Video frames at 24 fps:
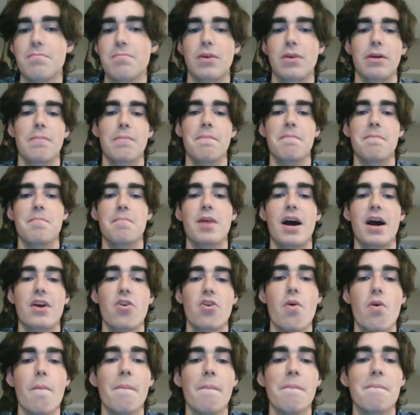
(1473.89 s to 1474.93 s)
but my
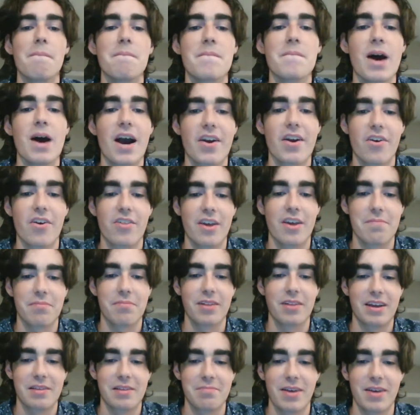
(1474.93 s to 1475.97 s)
oh my, are they playing